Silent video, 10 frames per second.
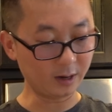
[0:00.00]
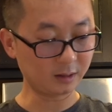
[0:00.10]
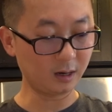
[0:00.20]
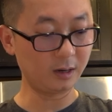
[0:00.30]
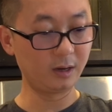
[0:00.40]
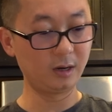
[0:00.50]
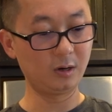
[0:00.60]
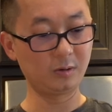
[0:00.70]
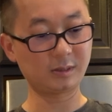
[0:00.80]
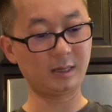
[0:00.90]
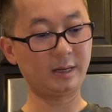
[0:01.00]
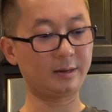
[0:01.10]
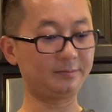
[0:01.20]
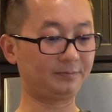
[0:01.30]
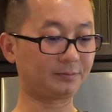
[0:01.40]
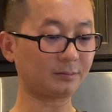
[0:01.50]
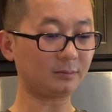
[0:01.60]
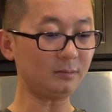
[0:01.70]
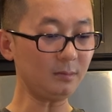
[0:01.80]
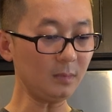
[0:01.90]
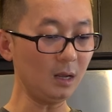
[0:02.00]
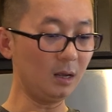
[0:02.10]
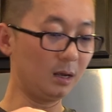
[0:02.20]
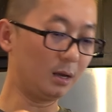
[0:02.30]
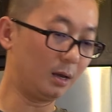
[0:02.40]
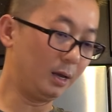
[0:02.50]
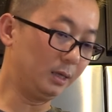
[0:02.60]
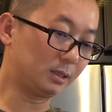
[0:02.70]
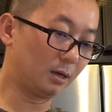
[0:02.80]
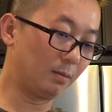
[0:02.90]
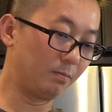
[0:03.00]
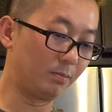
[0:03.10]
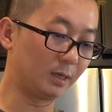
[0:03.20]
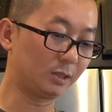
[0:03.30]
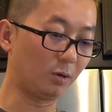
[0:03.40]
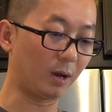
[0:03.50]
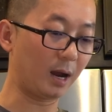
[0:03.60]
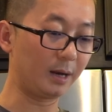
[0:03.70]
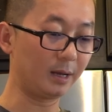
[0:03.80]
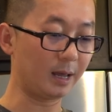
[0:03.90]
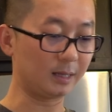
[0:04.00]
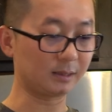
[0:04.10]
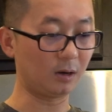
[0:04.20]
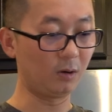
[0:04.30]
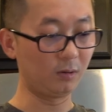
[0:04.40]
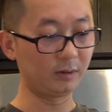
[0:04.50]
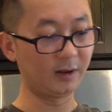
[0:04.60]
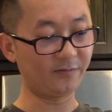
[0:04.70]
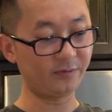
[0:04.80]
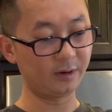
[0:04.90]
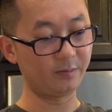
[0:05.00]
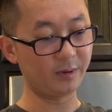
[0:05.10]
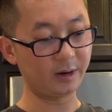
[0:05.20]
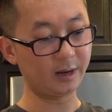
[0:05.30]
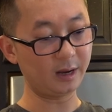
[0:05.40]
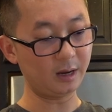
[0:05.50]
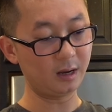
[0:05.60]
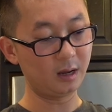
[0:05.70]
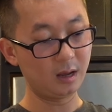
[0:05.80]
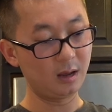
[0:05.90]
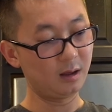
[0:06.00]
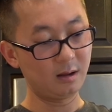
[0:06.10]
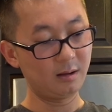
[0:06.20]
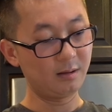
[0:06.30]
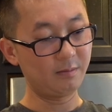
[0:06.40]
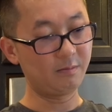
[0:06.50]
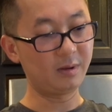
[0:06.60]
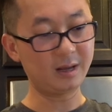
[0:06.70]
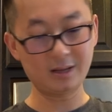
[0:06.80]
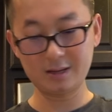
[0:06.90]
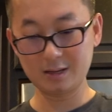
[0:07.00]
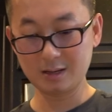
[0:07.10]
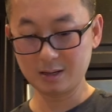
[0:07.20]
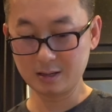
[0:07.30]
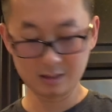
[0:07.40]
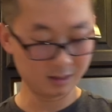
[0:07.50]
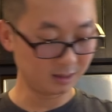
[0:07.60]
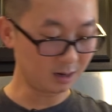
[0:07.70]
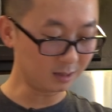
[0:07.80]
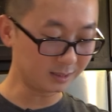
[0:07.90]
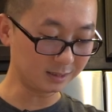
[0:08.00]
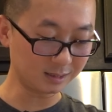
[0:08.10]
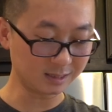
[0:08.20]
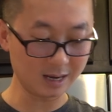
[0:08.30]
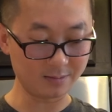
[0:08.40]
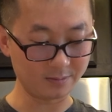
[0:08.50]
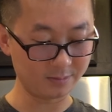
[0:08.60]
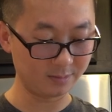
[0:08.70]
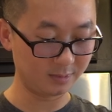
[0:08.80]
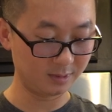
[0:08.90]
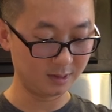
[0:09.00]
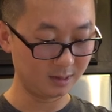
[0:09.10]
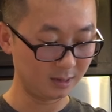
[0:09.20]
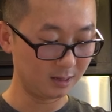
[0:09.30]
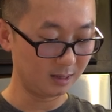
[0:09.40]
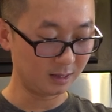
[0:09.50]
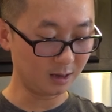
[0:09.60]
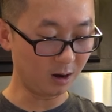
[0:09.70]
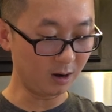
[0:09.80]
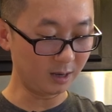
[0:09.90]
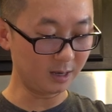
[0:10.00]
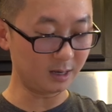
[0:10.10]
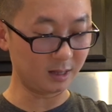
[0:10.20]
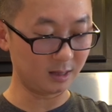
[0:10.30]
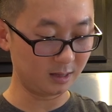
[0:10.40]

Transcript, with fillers: I thought, you know, it was like each um, Mitchell Okana has their own different marinade, but they all taste the same. They're all good.